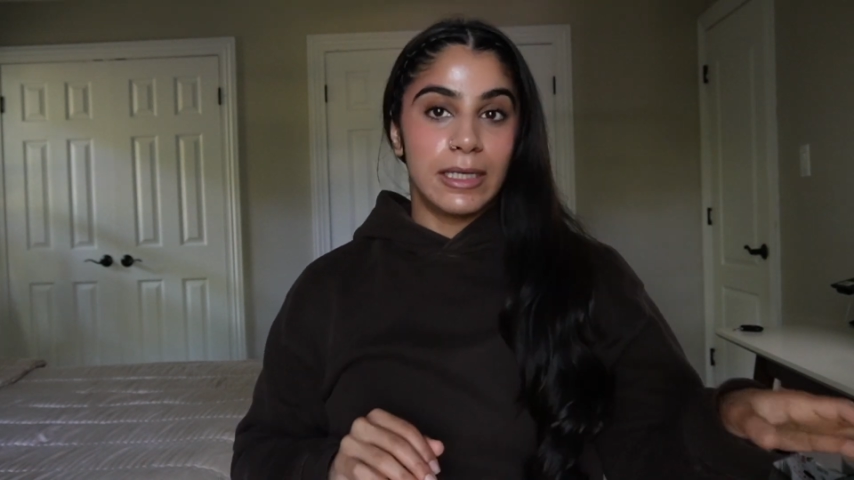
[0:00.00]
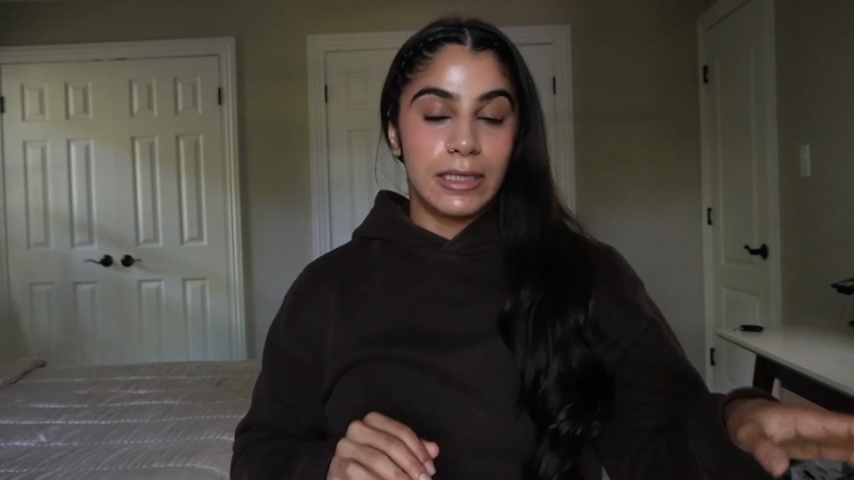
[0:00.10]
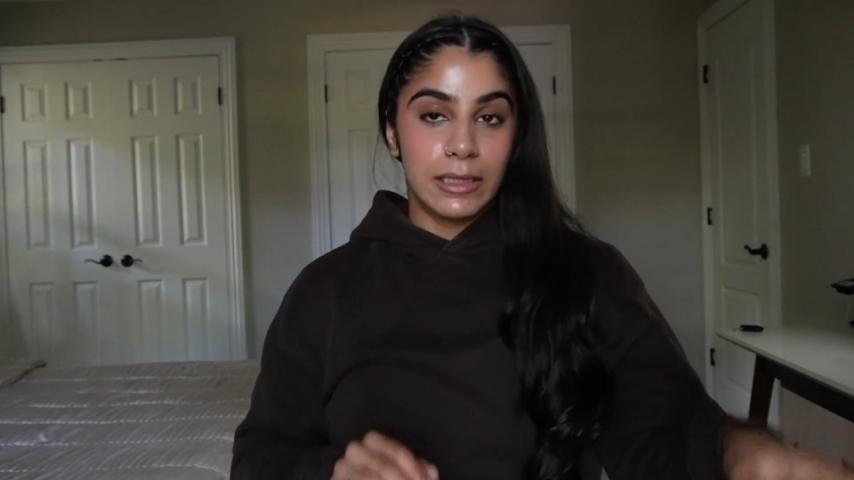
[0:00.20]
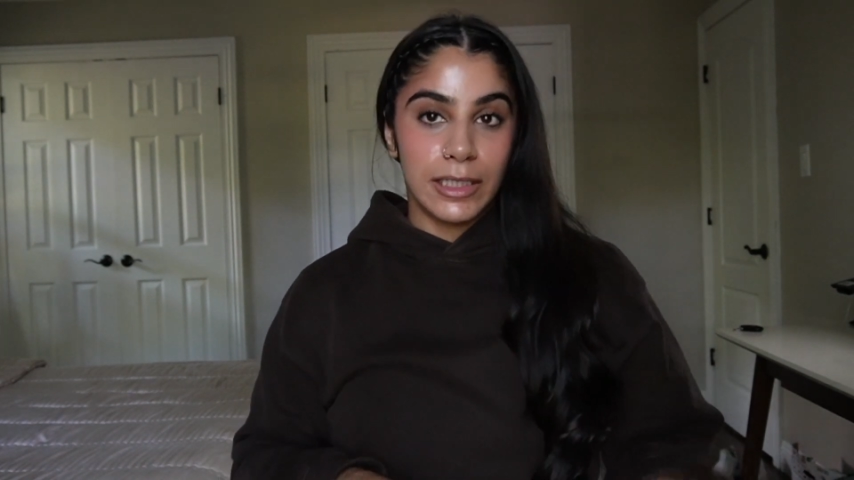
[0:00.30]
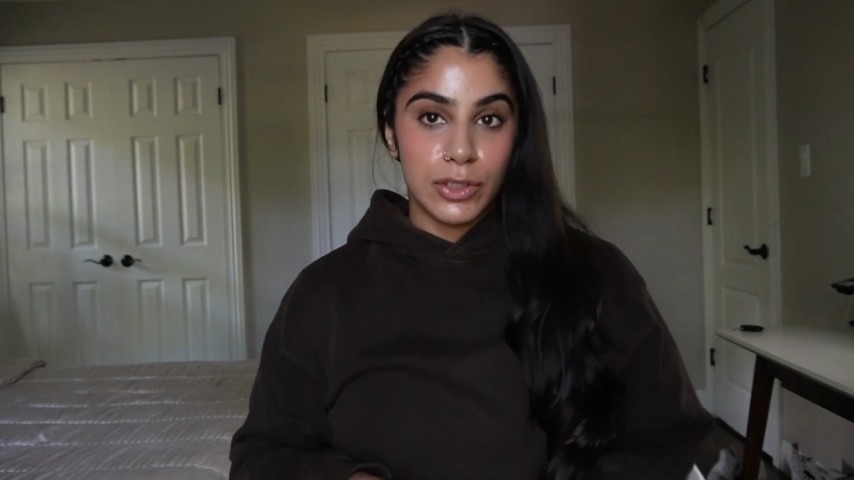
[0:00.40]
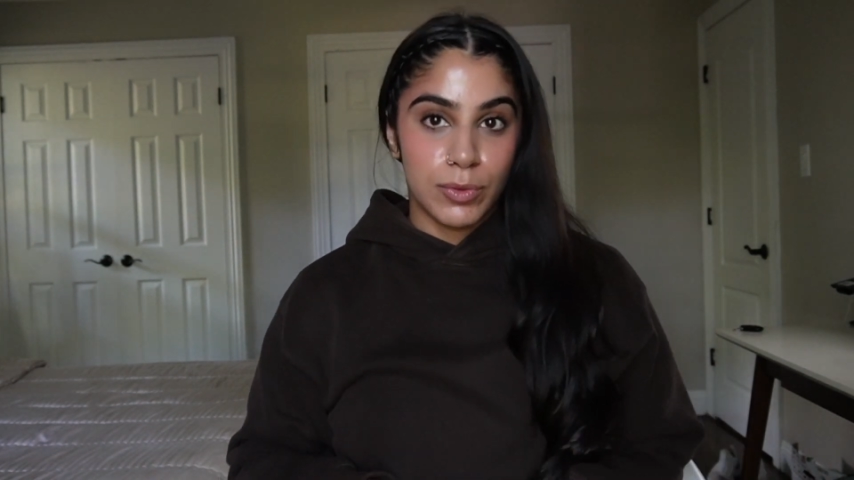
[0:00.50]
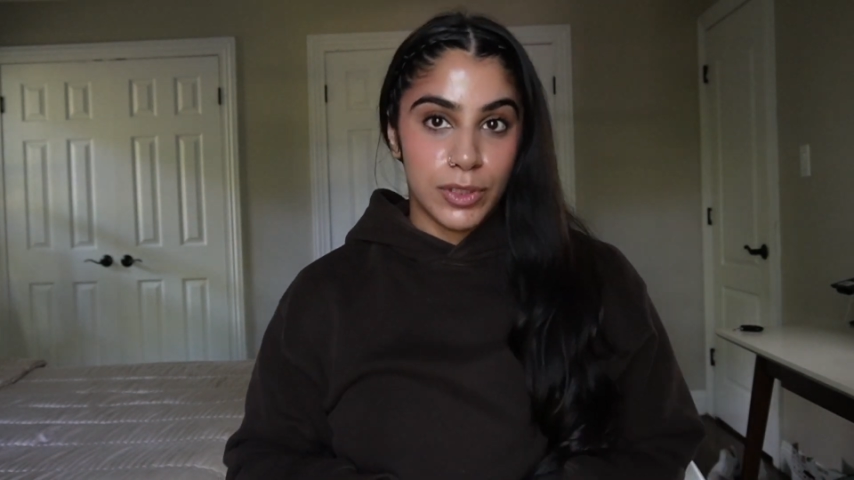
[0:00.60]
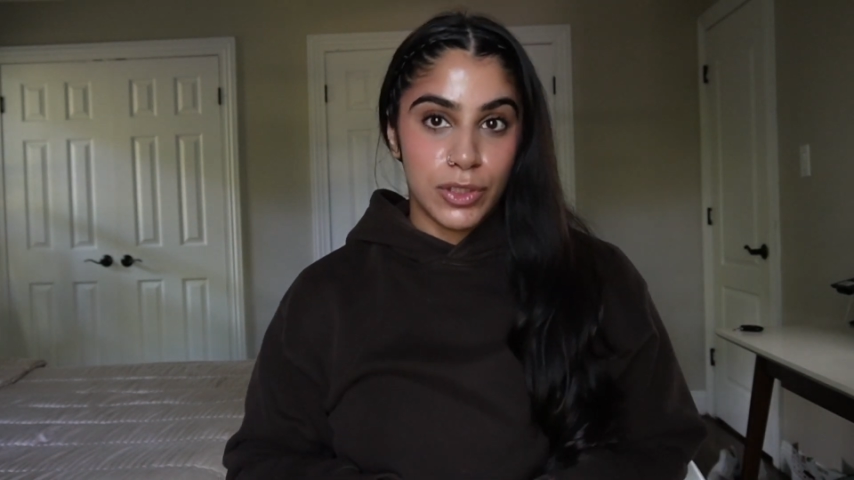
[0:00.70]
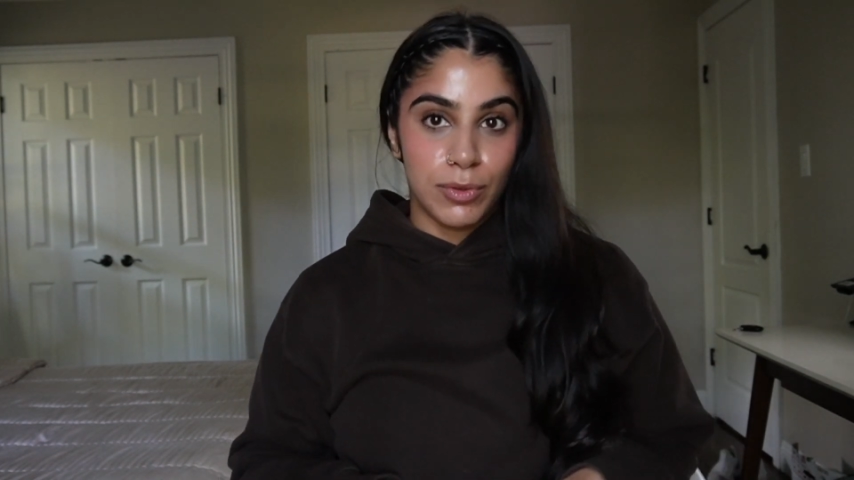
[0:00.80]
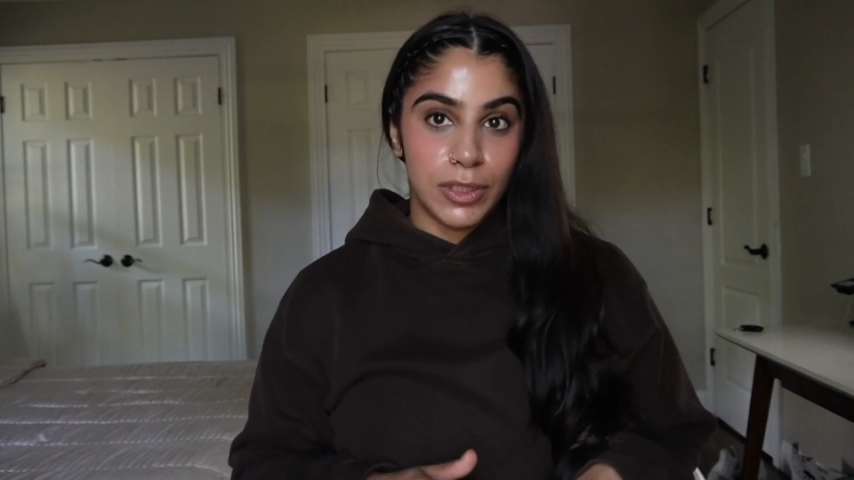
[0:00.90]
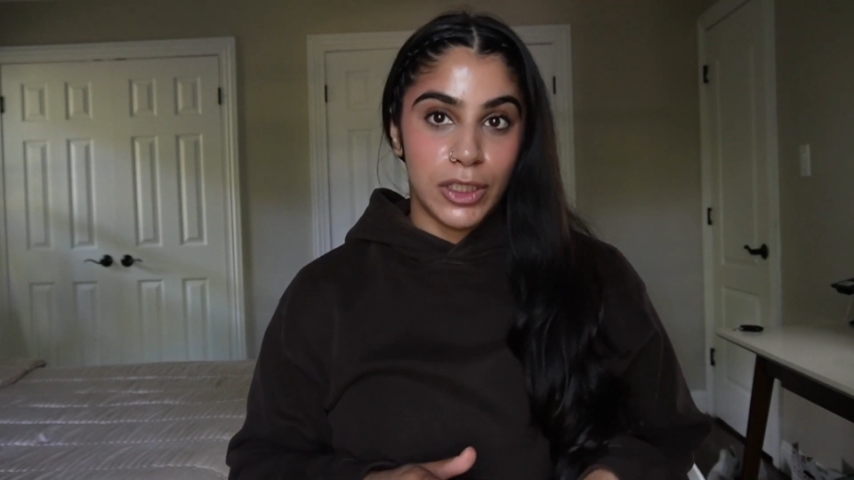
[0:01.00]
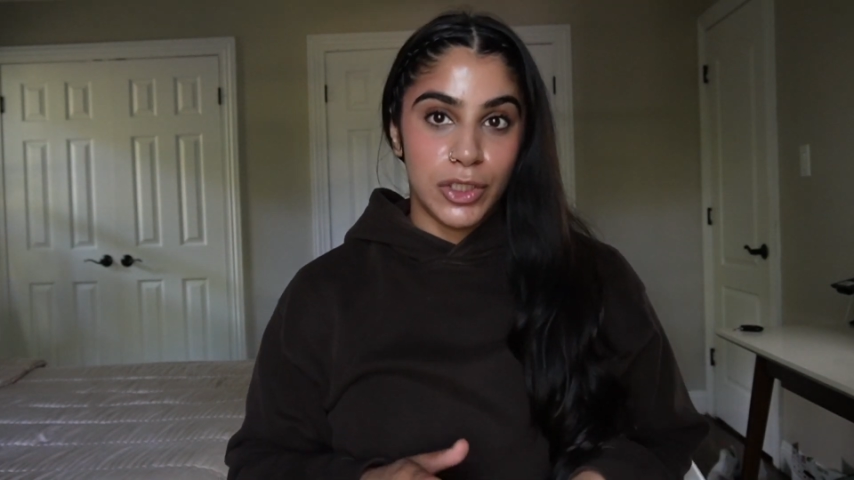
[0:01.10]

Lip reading: In late 2020,